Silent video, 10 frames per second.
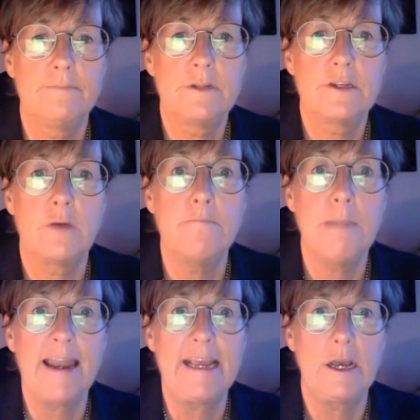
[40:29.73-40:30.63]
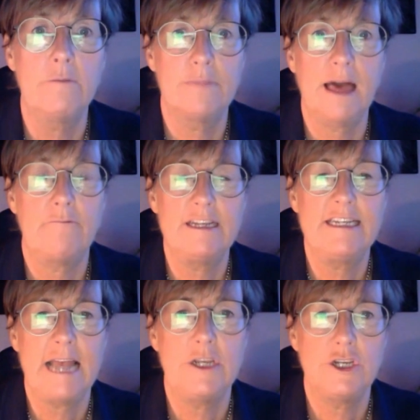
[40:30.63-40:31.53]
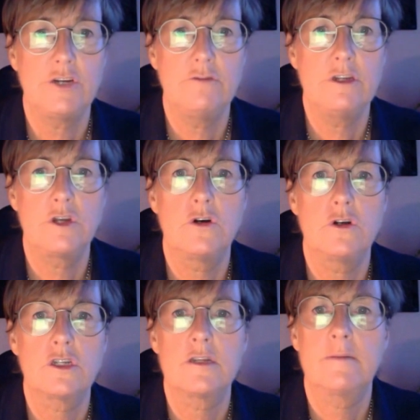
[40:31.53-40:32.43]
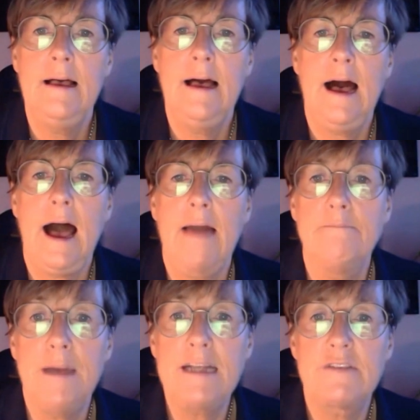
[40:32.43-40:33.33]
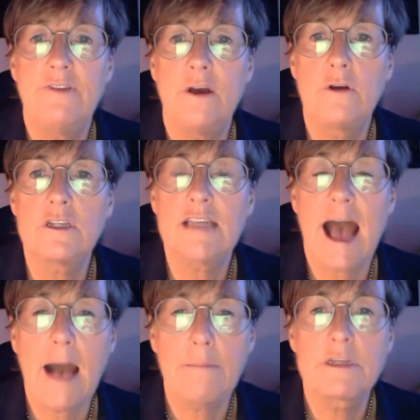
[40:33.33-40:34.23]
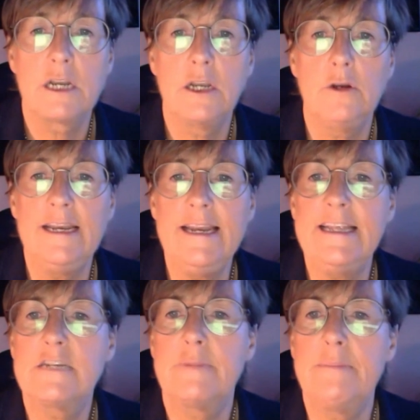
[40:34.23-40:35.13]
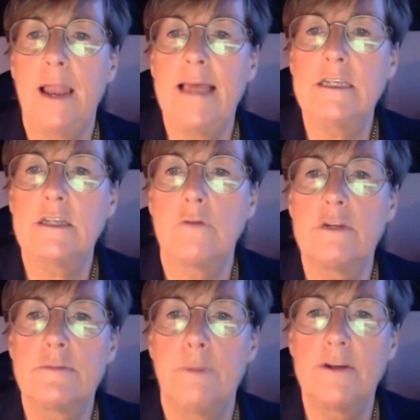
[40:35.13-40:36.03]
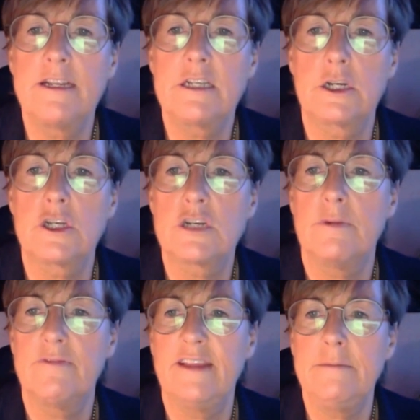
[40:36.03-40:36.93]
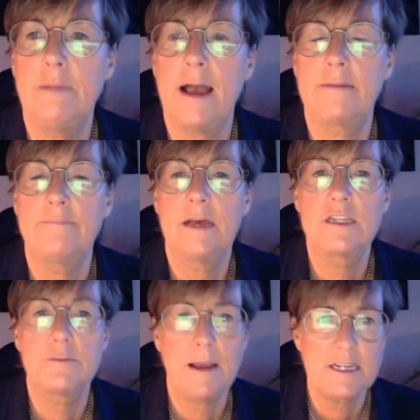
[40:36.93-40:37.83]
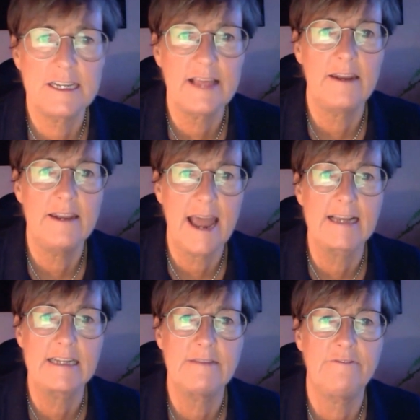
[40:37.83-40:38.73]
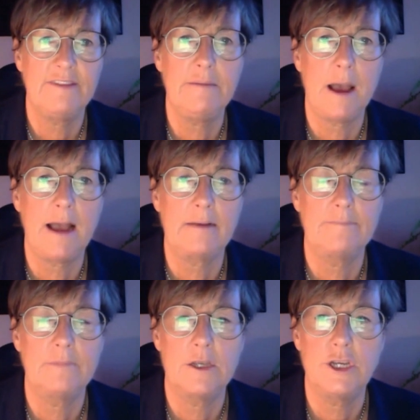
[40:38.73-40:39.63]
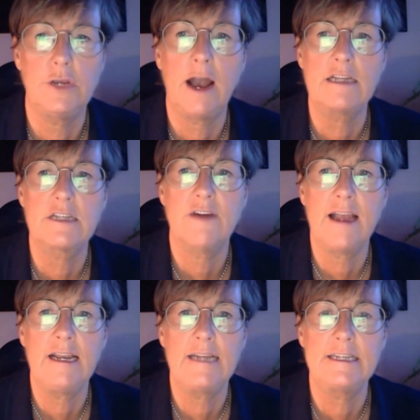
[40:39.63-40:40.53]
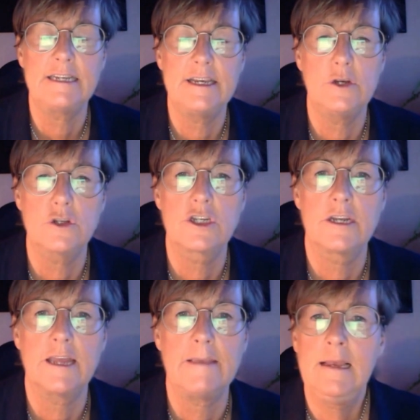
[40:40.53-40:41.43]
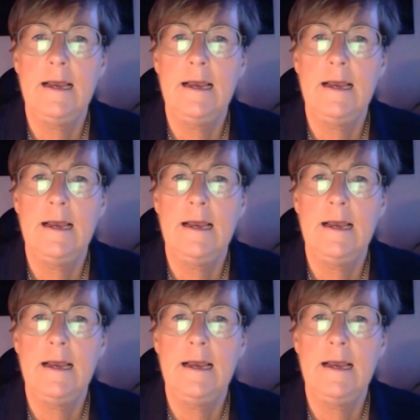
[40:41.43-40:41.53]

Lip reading: So manning up that retention resource. And better focus absolutely needs to be placed on responding to customer feedback, especially that negative feedback, as you guys have highlighted in your study.